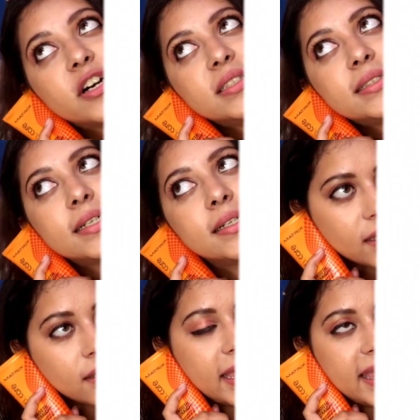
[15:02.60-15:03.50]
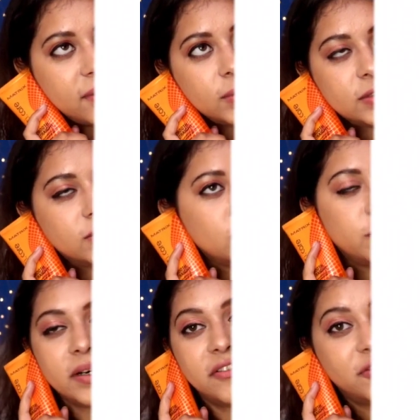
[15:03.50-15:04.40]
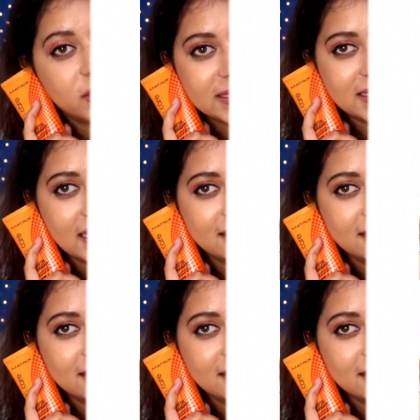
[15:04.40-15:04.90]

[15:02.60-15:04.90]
first, her hair was super frizzy